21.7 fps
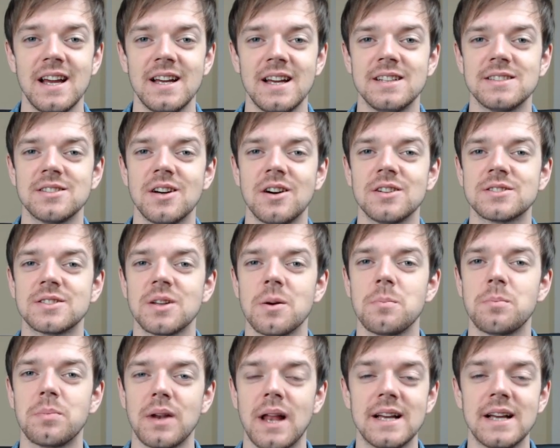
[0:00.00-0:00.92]
It's
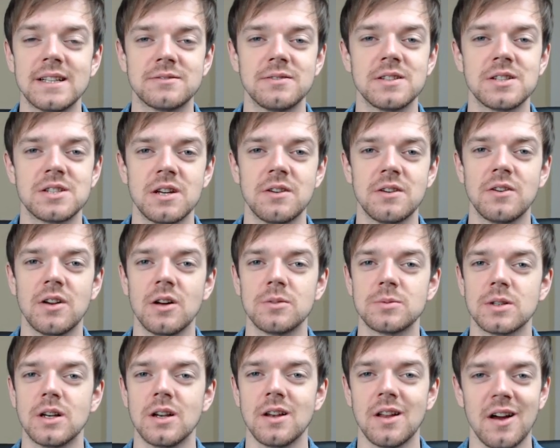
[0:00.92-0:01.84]
also a place which
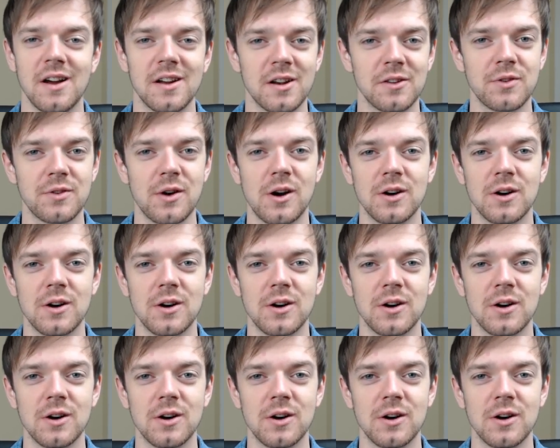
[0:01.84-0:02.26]
developed a lot of